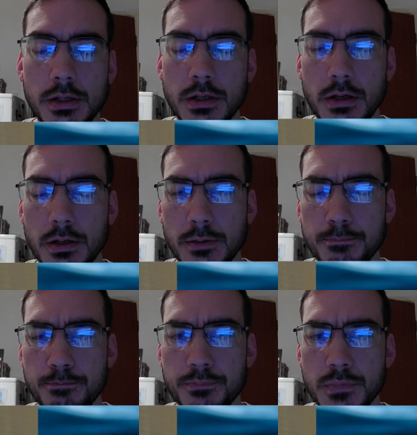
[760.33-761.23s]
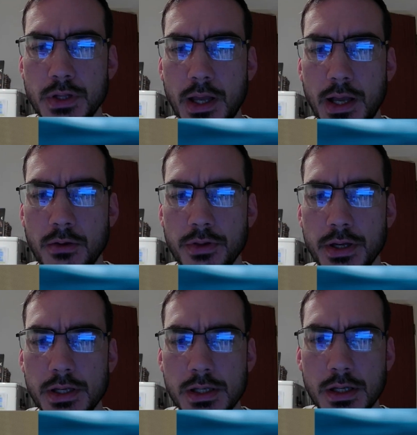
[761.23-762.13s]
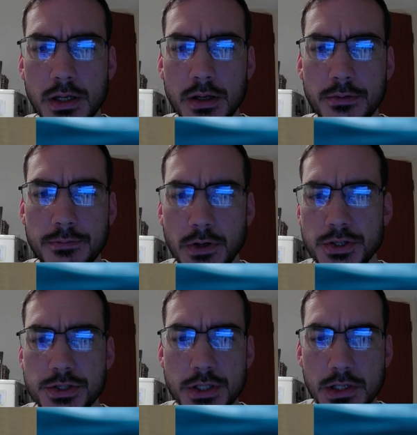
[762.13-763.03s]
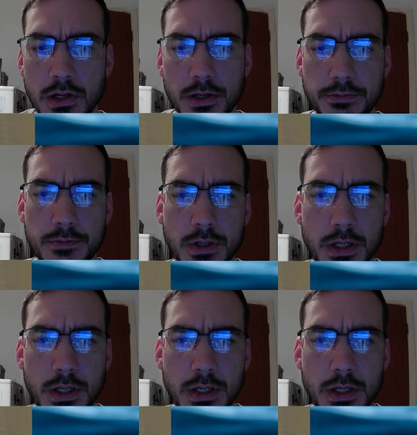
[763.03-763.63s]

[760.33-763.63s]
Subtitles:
how they function in life.